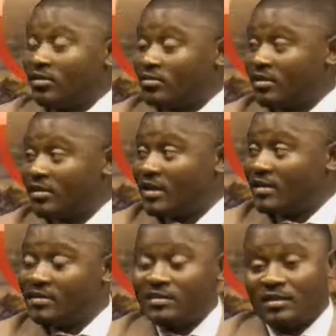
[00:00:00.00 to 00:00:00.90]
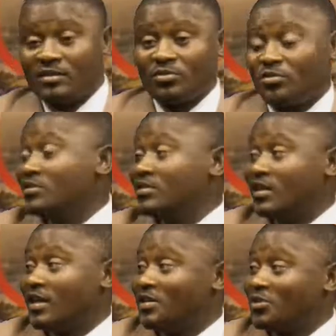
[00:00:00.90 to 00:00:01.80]
on the right, and we used
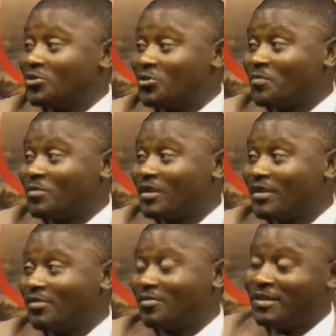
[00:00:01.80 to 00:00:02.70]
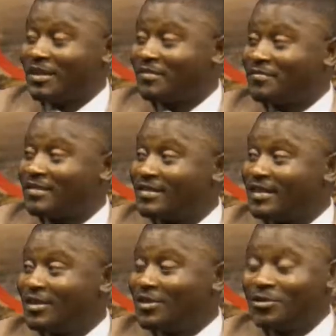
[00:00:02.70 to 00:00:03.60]
the Eric Chomba on the left.
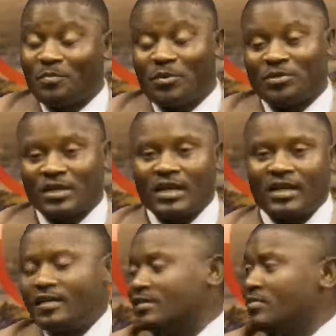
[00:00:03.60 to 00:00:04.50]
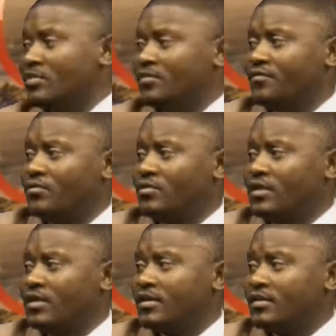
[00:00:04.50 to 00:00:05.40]
Jube Osakala is a
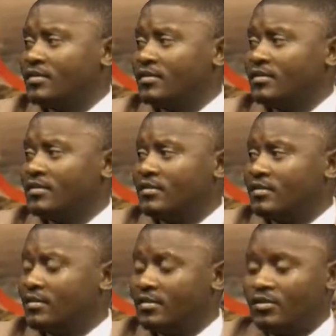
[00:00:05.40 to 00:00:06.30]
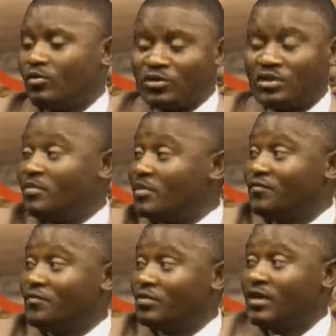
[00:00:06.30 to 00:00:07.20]
midfielder, holding
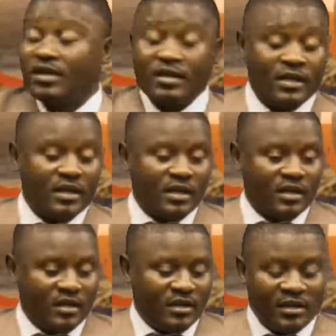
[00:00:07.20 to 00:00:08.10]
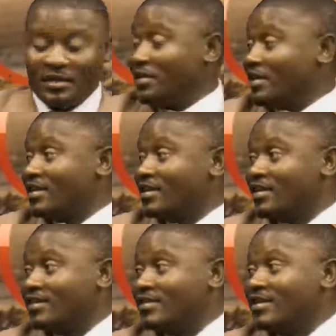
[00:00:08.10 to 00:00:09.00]
midfielder. Eric
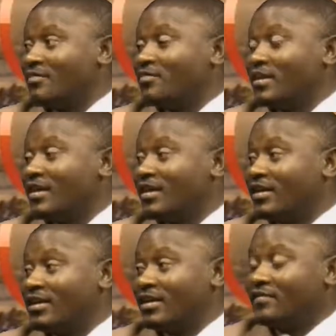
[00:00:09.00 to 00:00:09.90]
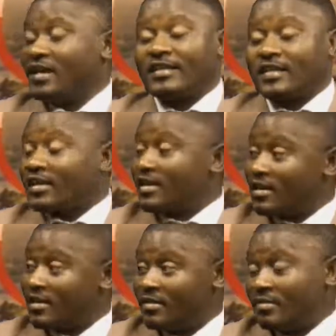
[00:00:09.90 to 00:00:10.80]
is a number 11
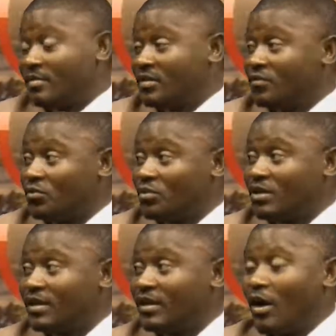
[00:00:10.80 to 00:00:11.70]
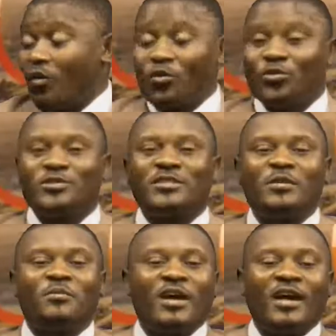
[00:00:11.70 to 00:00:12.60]
attacking midfield. We used
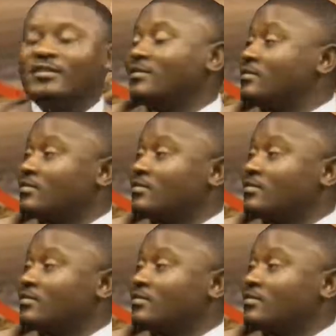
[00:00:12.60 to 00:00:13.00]
them, and